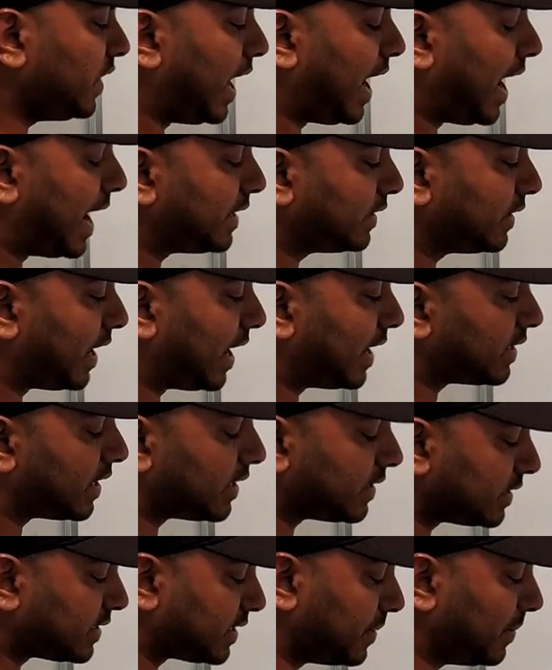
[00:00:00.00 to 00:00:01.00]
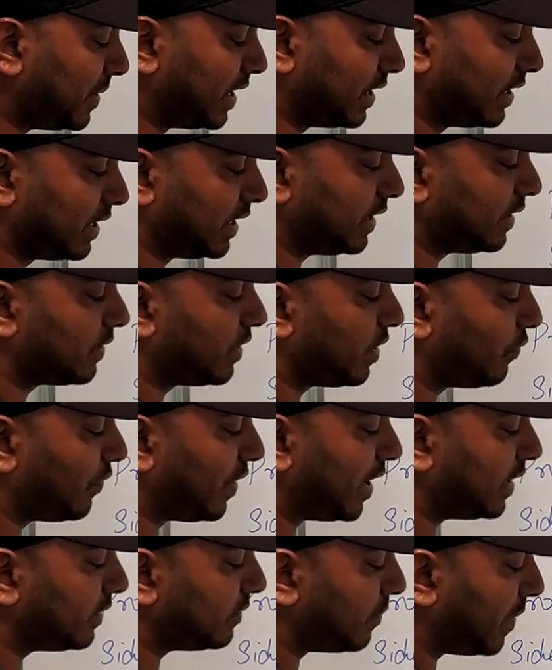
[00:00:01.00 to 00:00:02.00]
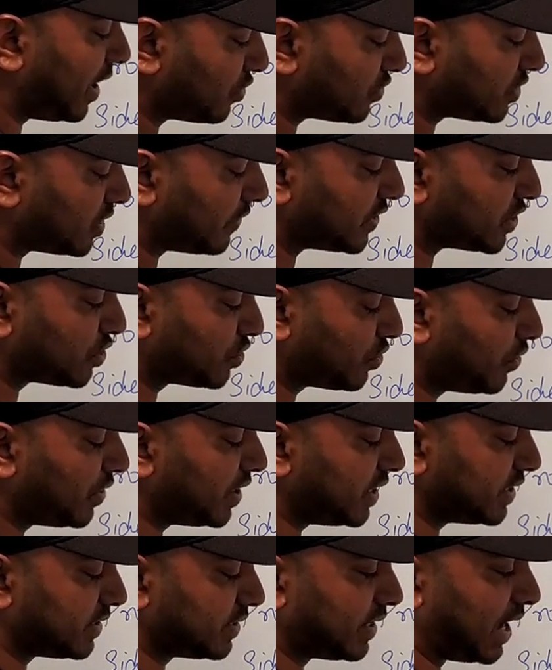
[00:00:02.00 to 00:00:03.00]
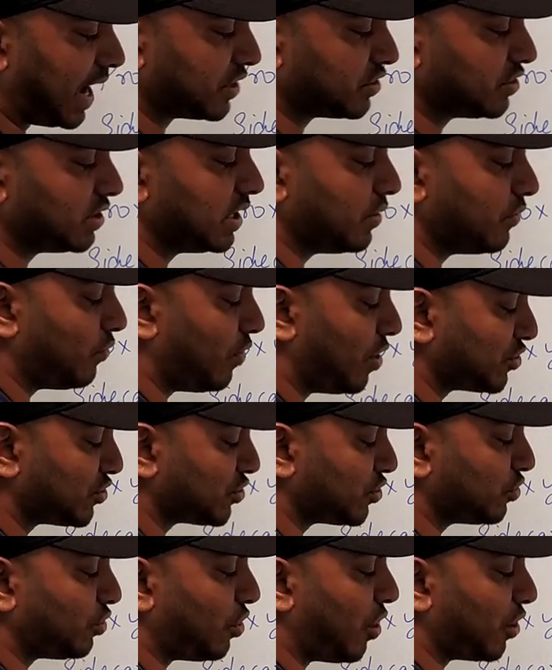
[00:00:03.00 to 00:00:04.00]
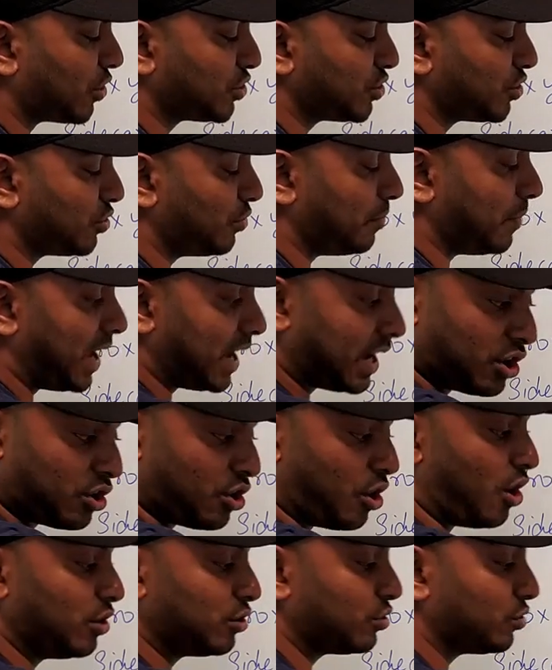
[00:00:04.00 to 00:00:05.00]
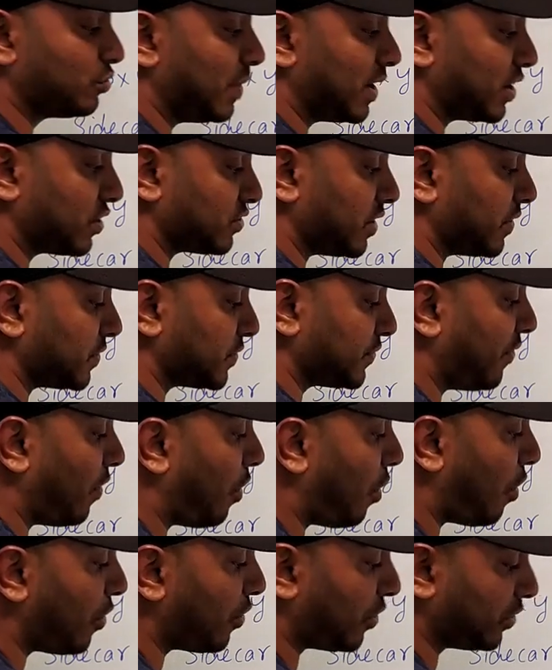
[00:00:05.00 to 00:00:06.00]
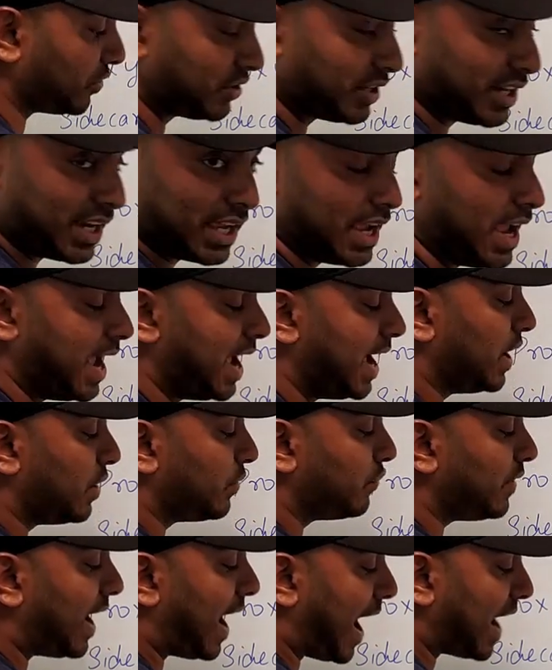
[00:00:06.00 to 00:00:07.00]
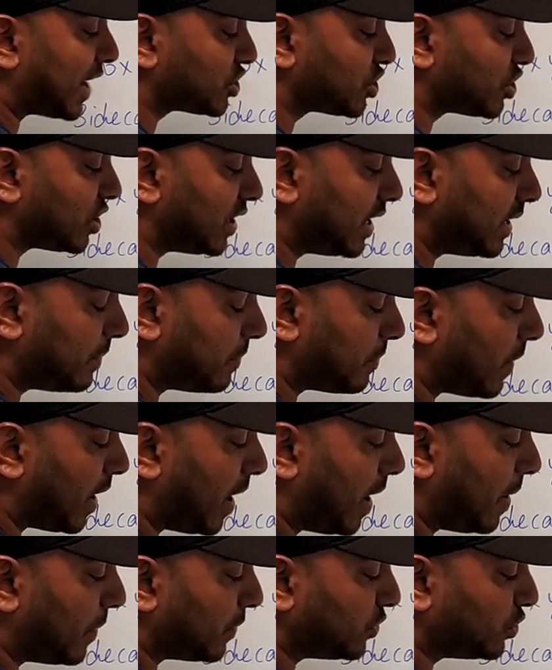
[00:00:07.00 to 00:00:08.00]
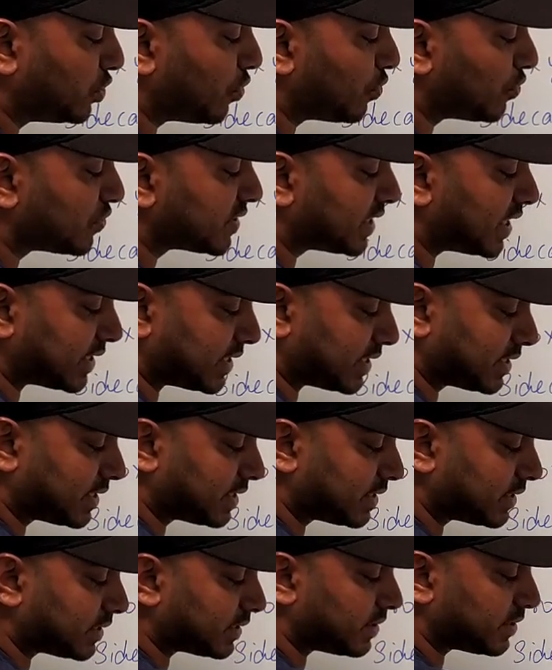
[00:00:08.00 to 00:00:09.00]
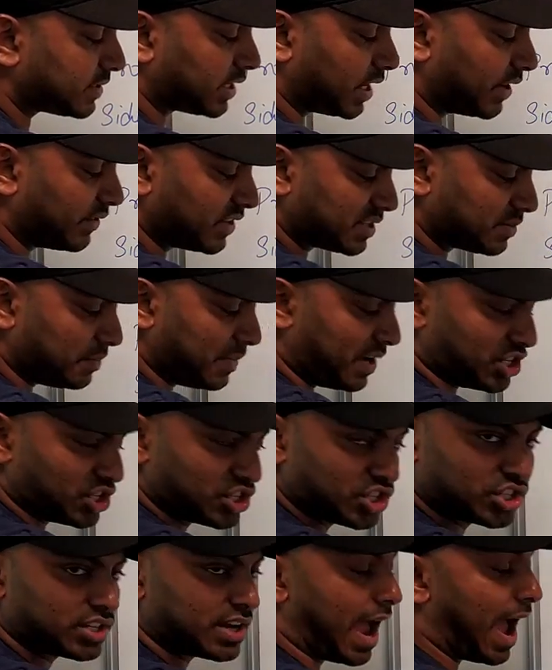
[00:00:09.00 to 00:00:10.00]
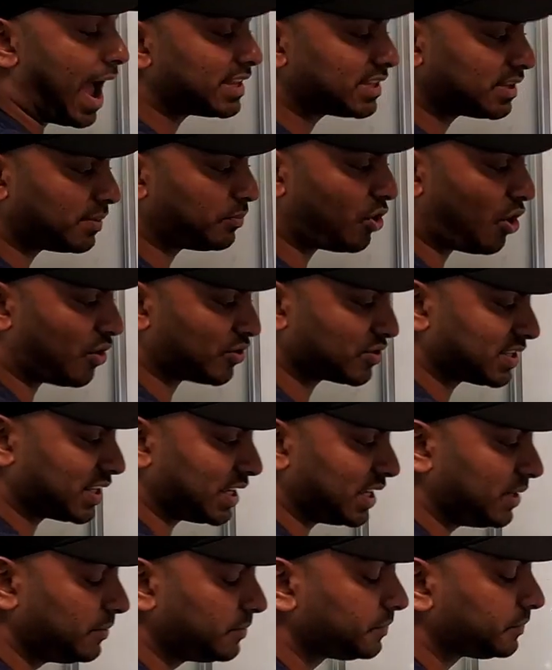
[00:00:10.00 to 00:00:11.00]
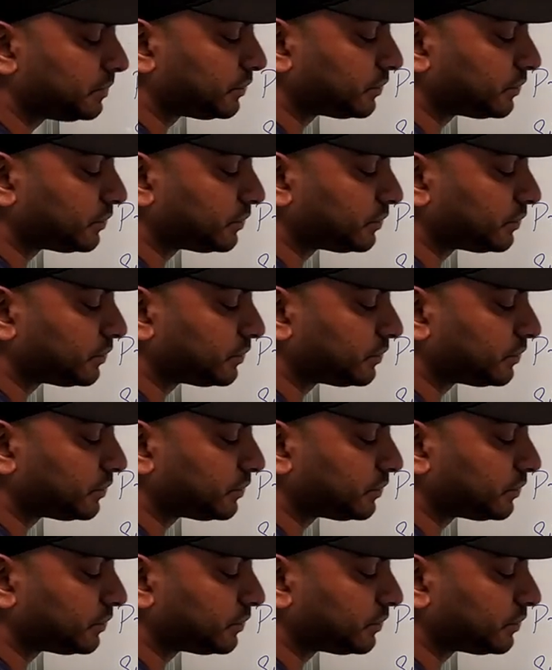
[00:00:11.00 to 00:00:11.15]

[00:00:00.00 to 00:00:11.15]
and, and then similarly, when microservice two is actually wants to talk to, make a call to microservice four or three, we actually use this service mesh as a proxy